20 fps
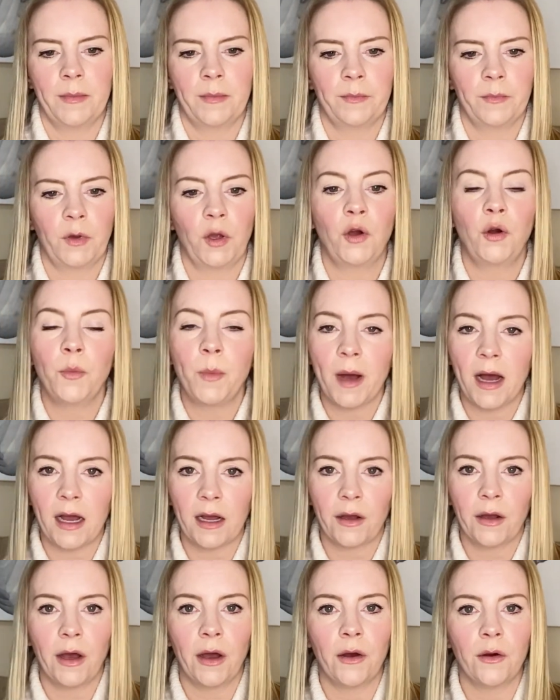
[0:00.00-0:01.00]

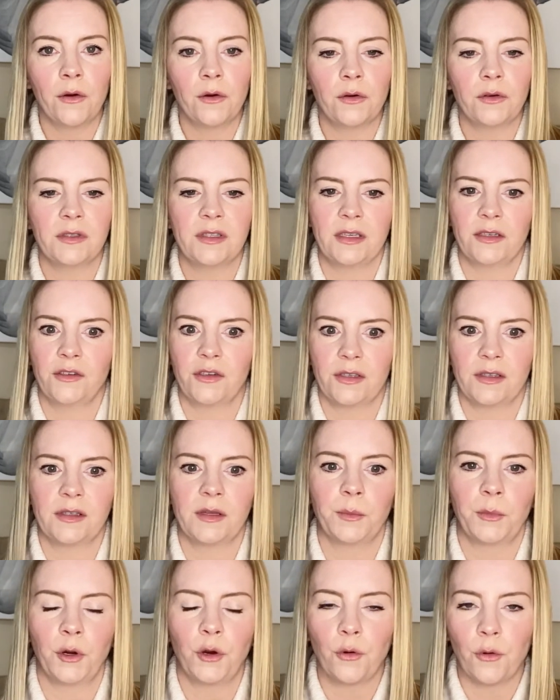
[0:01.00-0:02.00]
coupon codes and just
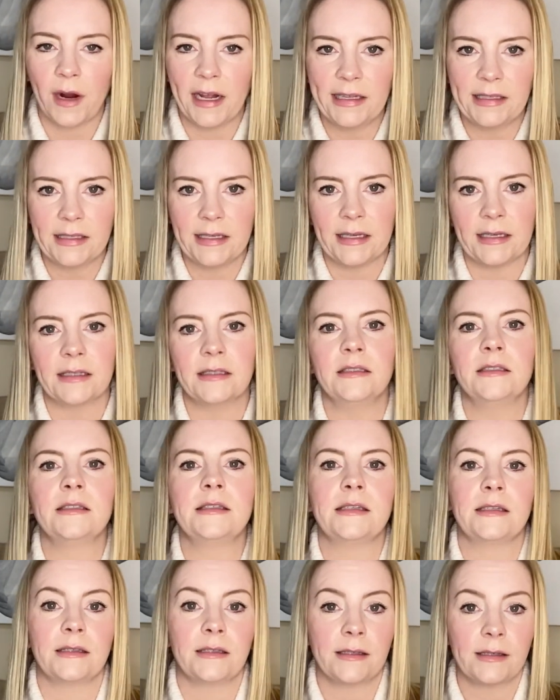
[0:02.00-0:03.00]
some great
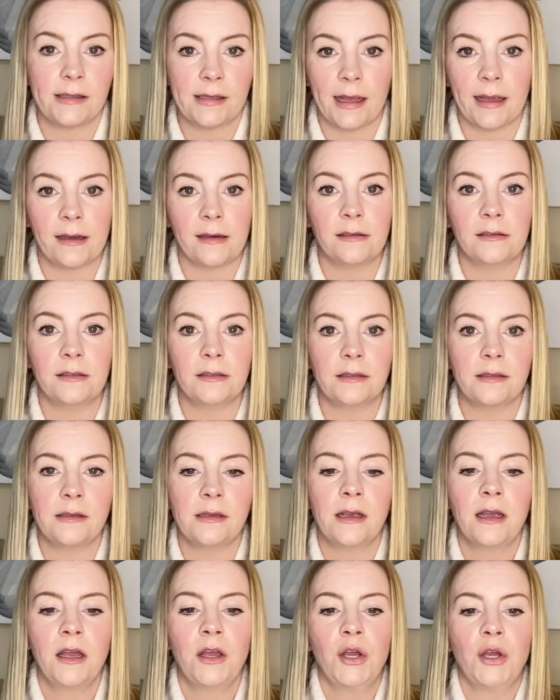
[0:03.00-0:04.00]
deals and sales.
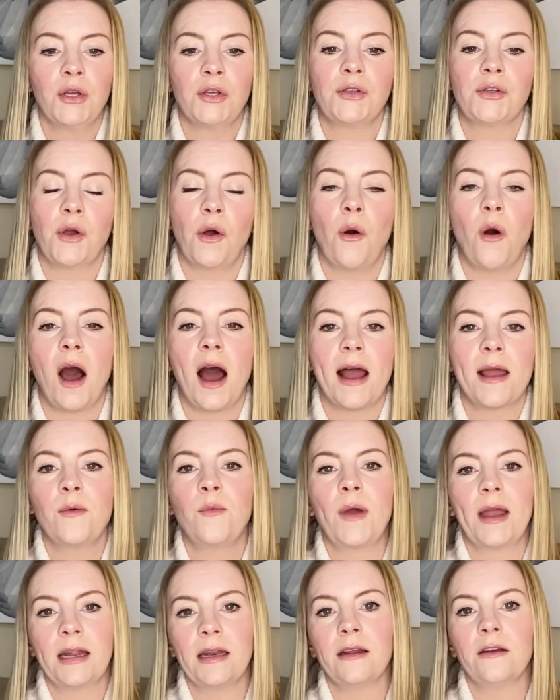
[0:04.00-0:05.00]
So I
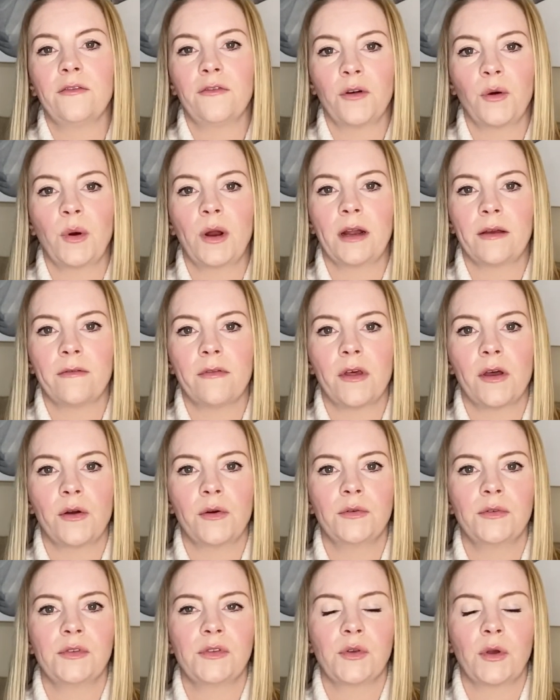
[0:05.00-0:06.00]
waited for one of
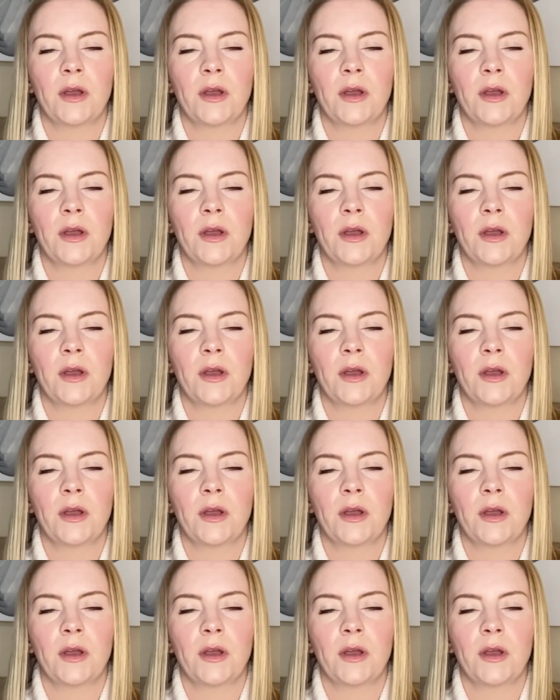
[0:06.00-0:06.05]
those so I